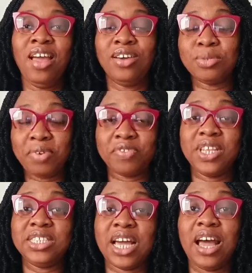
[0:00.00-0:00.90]
Some of the
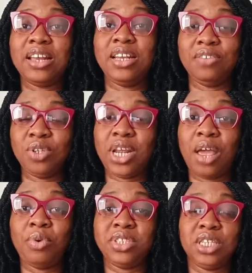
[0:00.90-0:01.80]
things I had left, not that I
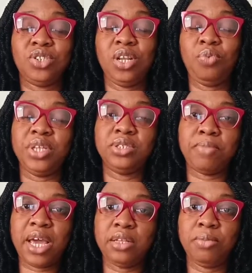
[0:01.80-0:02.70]
intentionally went to
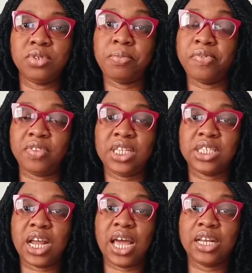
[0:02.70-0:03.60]
buy them, but some of the things
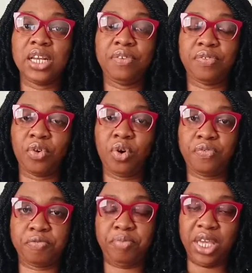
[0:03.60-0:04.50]
that I had left off
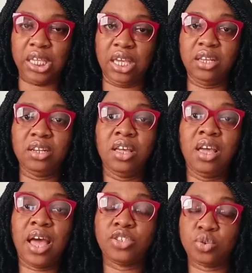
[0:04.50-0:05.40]
of baking,
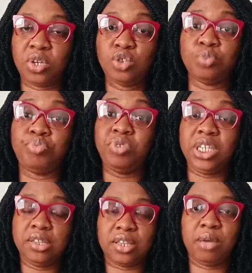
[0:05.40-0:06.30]
I just wanted to
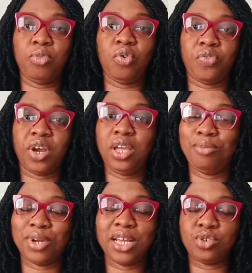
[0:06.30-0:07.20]
bring them over here,
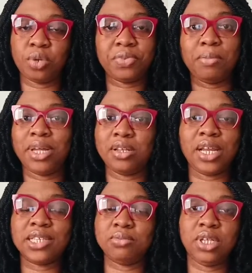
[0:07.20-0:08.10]
but I dropped them at the
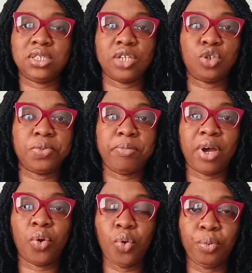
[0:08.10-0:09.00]
last minute. I dropped them at
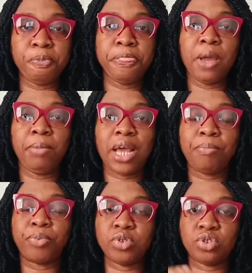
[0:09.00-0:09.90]
home, but I
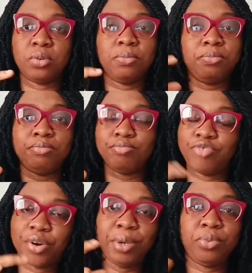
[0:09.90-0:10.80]
brought some
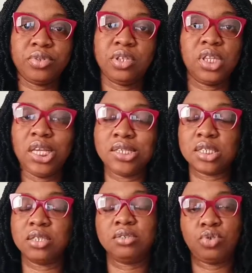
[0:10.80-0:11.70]
very important
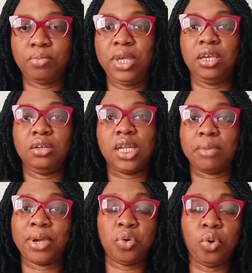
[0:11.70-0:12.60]
things to me, like
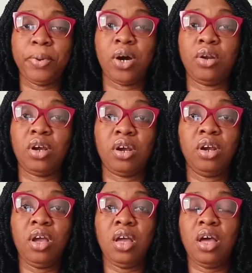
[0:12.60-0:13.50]
my cocoa powder,
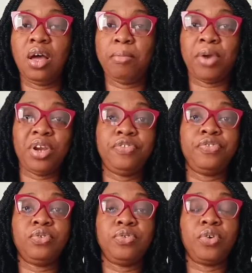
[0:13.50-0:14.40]
my red
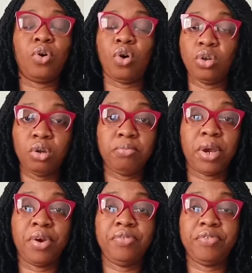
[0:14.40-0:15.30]
food color, my
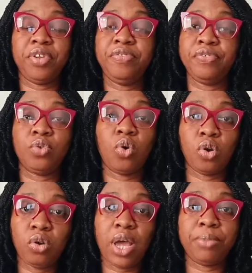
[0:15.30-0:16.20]
red velvet food
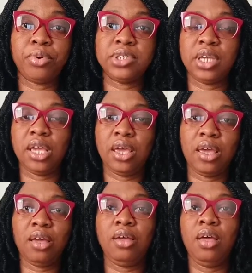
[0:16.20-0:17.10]
color. I brought it
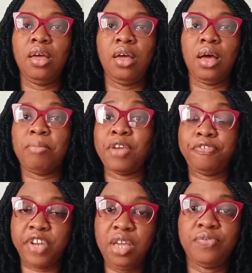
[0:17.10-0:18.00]
here and my
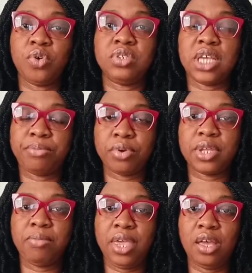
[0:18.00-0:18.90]
flavors I brought
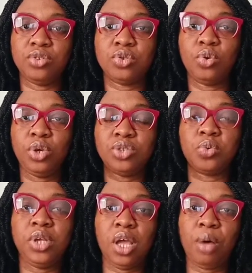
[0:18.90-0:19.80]
them here. So it
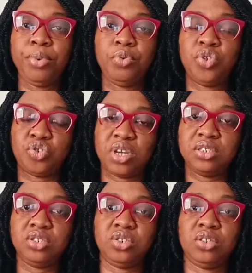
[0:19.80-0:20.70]
will help you with
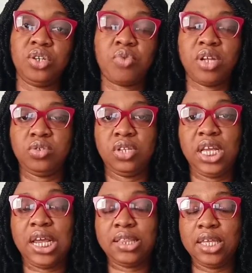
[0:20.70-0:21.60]
transitioning gradually.
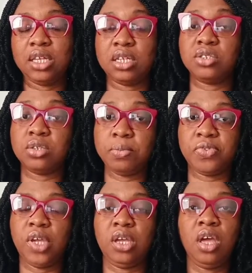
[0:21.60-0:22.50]
And I think it is
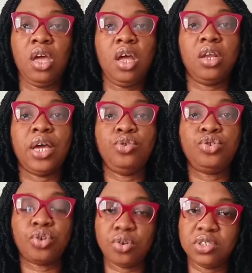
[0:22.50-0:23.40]
something that you
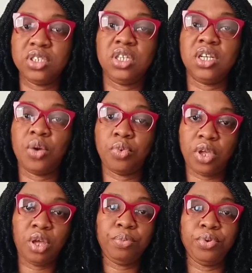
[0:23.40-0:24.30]
should consider that will
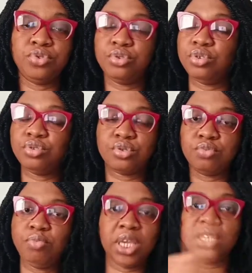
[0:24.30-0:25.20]
help you. So don't
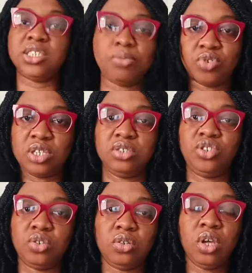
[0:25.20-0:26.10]
make a sharp transition.